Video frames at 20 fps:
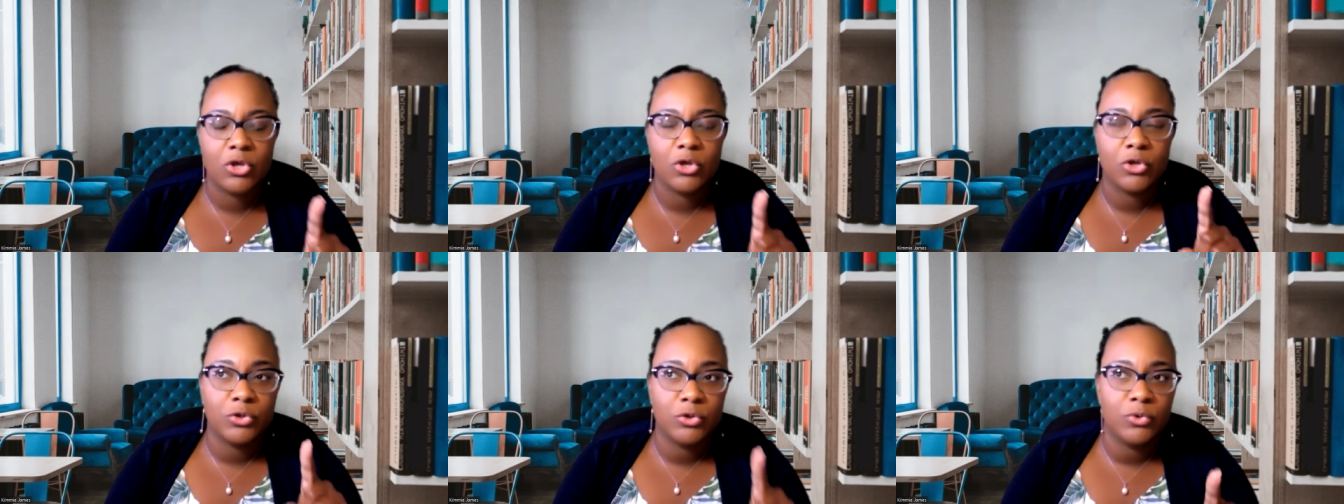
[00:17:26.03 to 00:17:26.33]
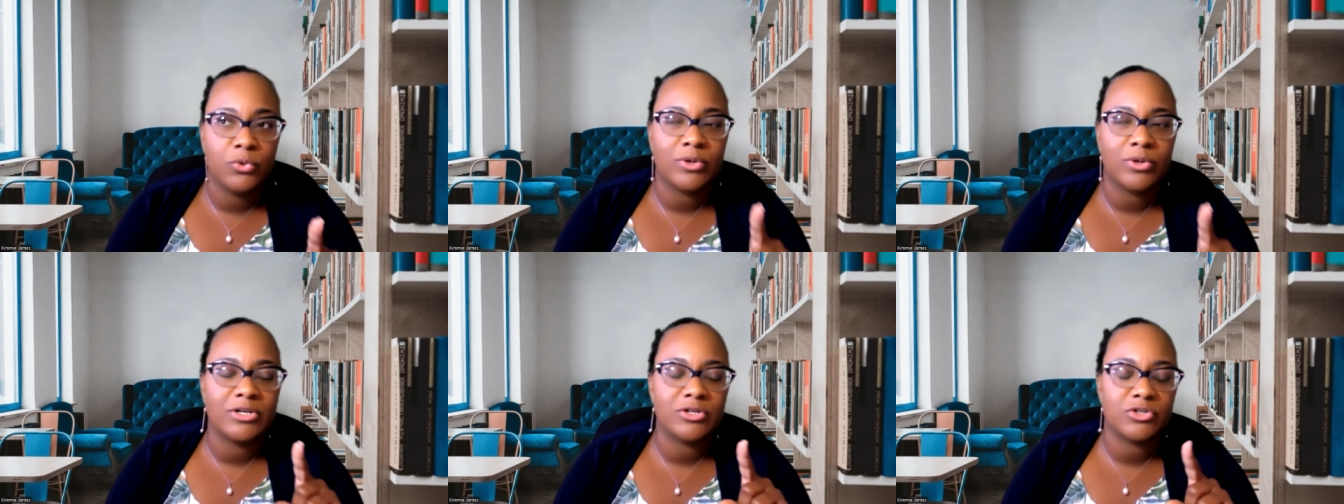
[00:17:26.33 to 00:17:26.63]

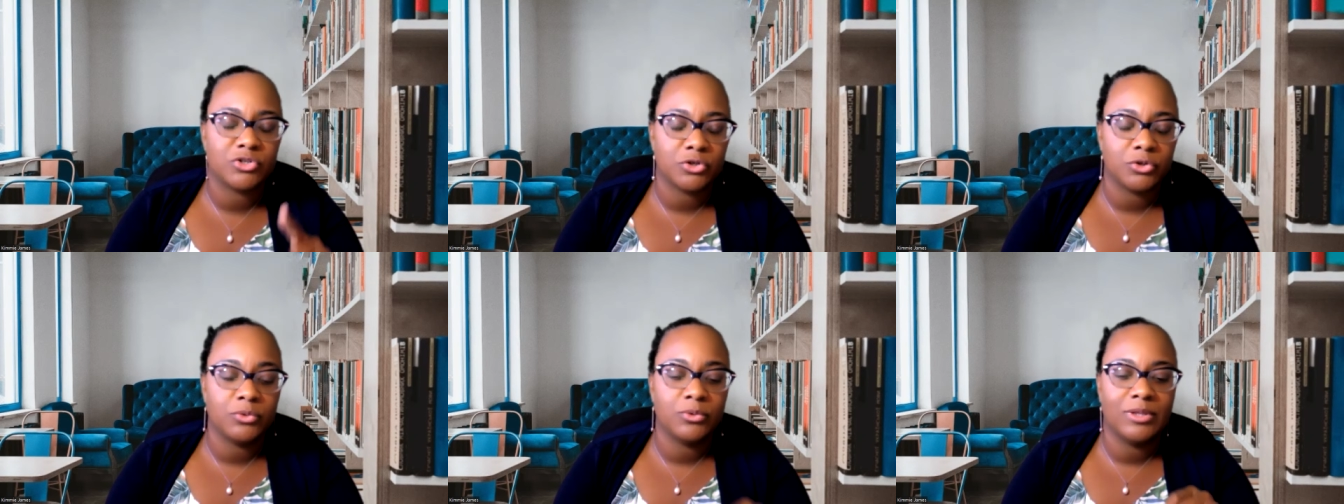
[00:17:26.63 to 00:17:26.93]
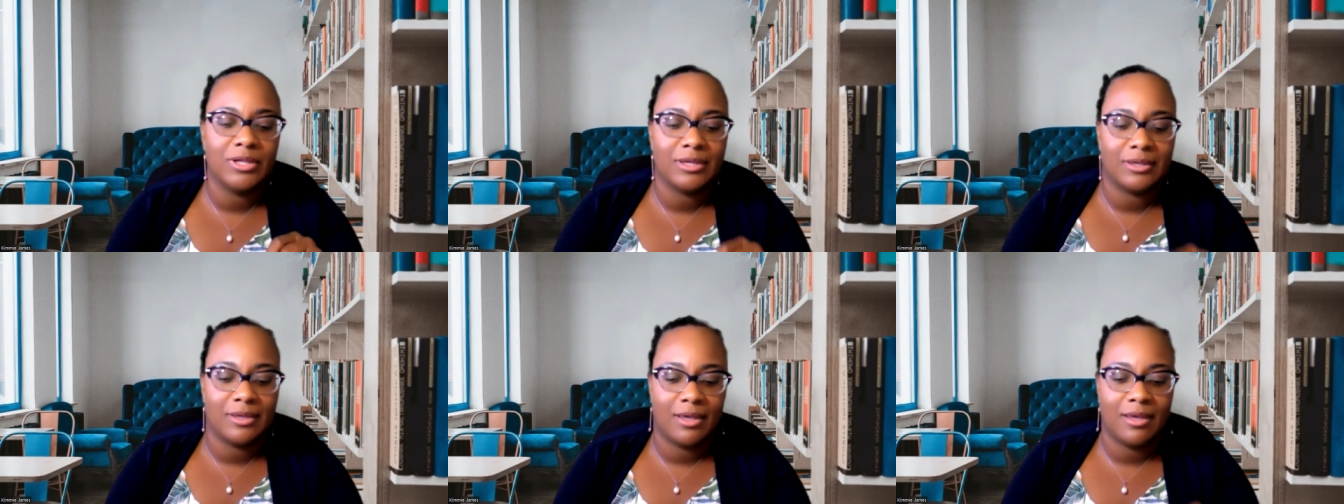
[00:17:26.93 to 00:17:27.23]
you can
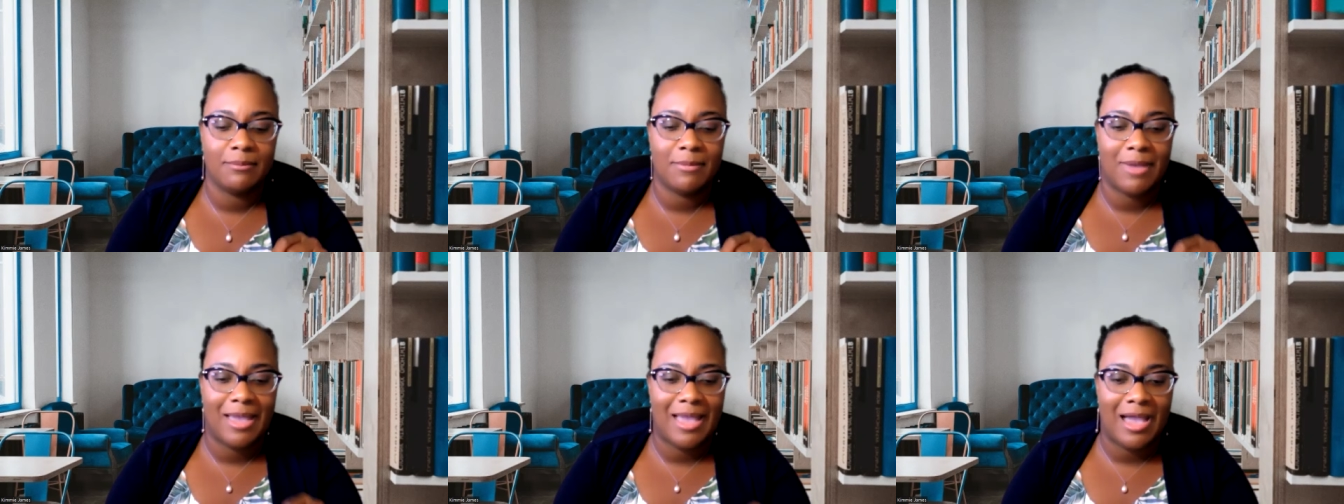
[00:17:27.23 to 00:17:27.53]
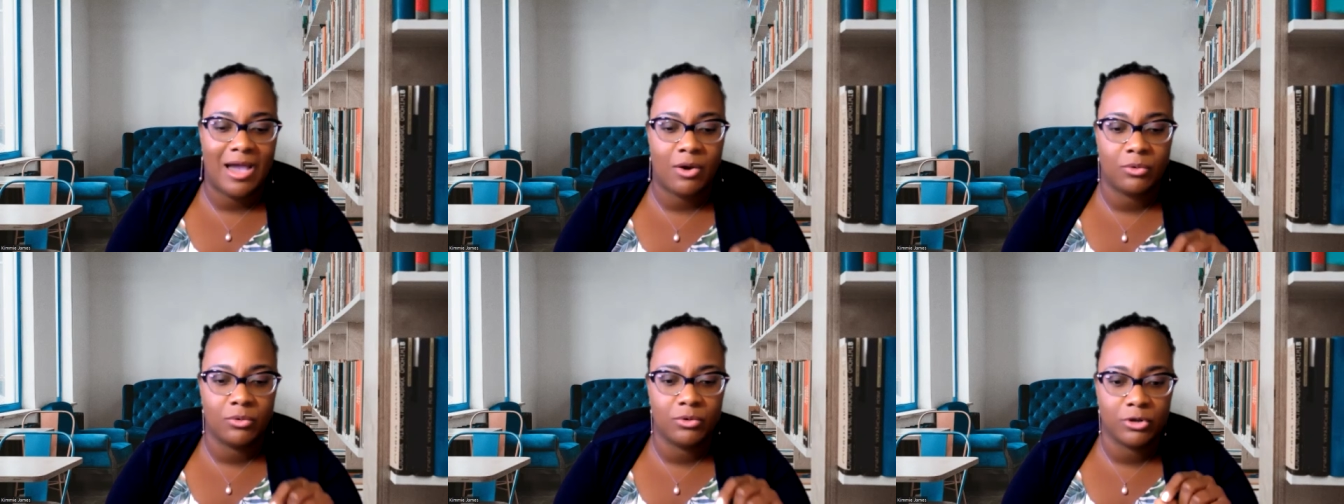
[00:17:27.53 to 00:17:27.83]
truly come
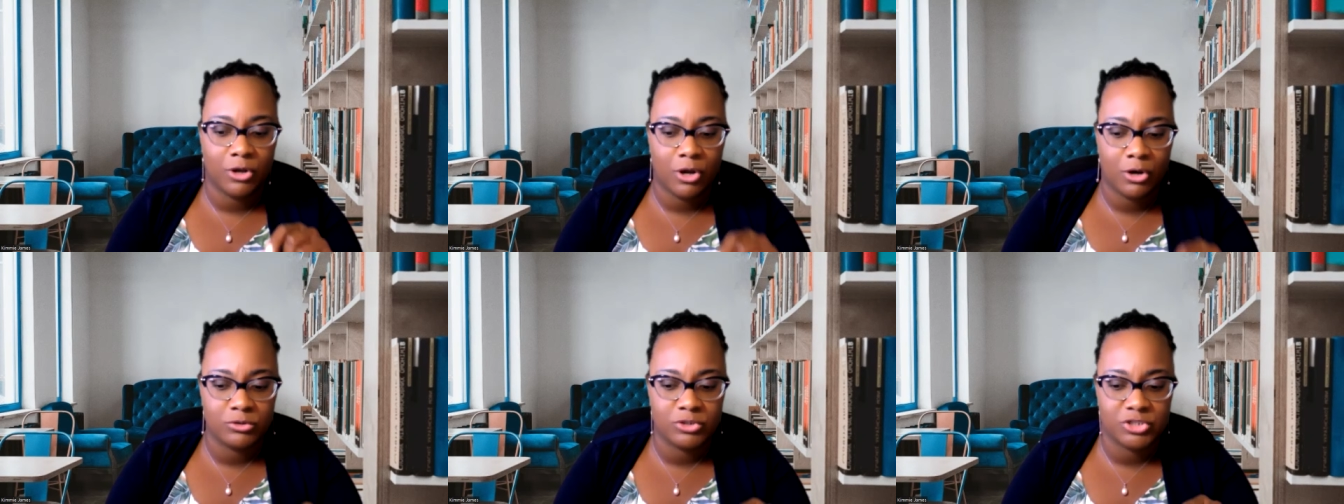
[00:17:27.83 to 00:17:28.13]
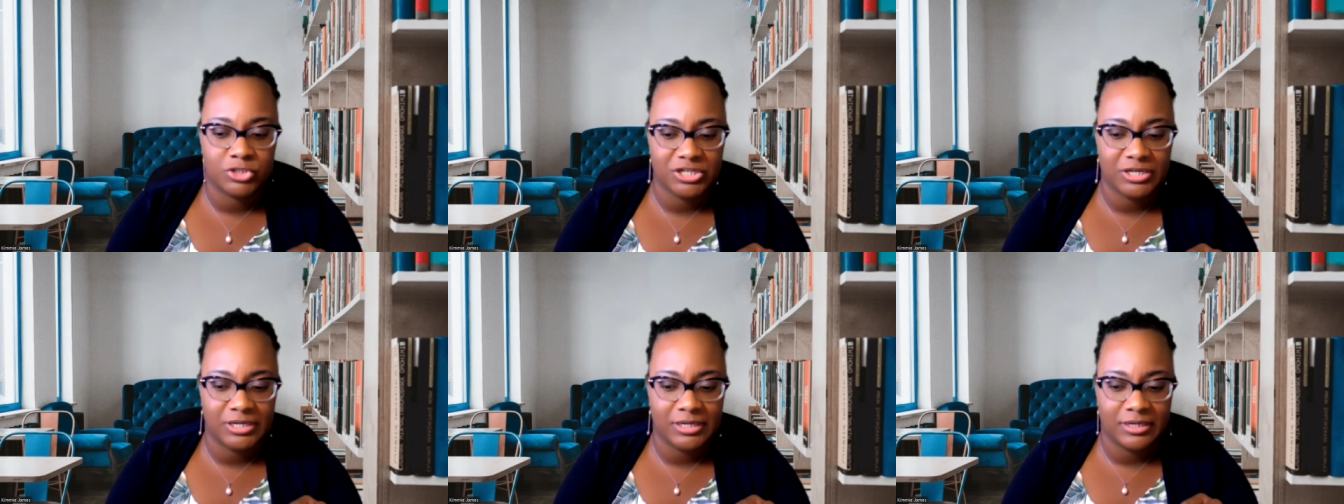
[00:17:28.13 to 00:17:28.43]
out
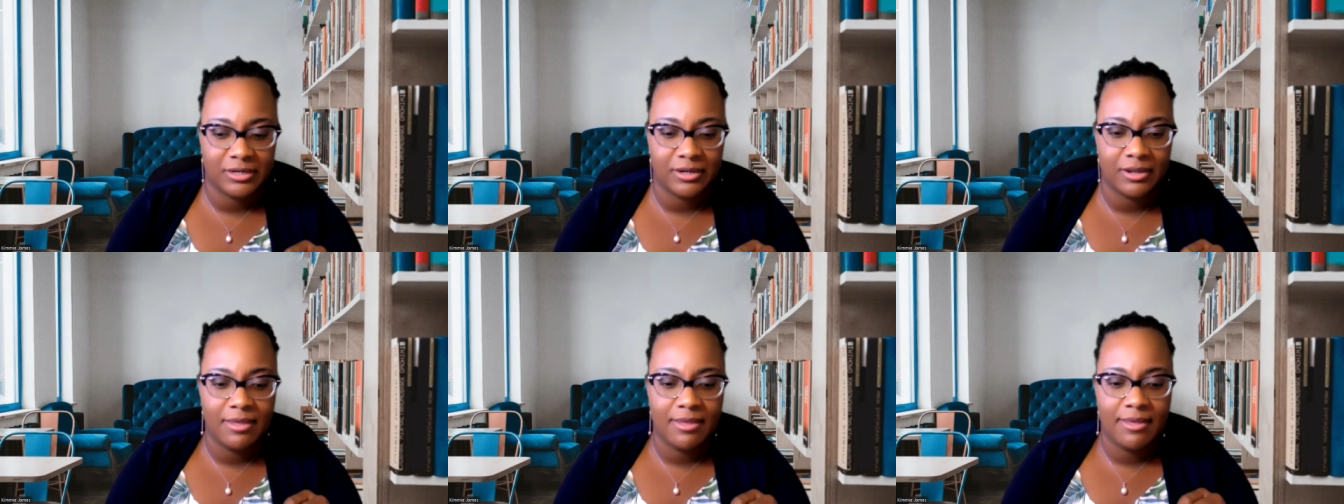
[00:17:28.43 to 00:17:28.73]
coaching